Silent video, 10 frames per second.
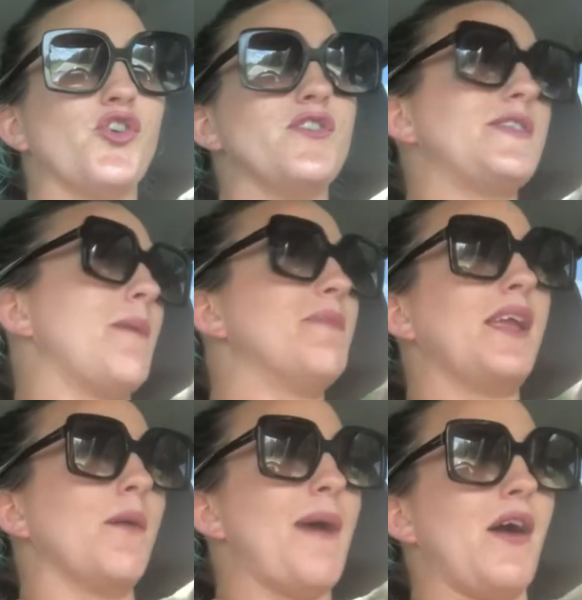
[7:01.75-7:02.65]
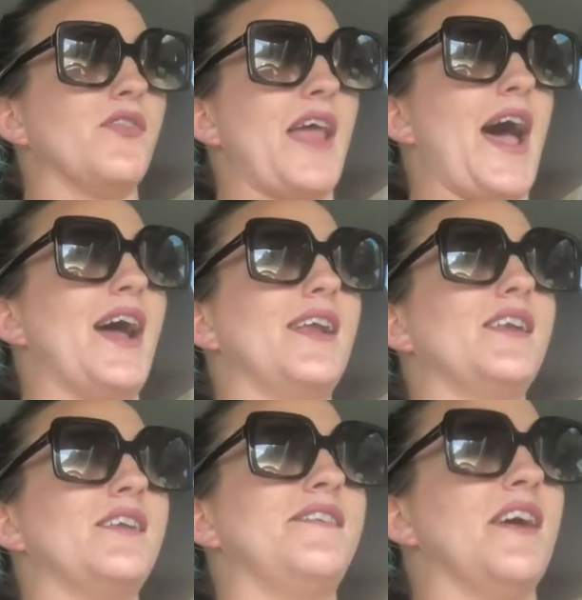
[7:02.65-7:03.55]
her something about that
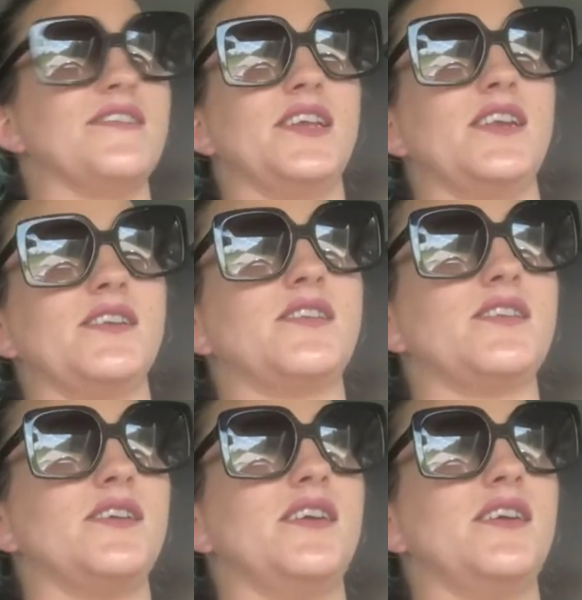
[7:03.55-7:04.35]
doesn't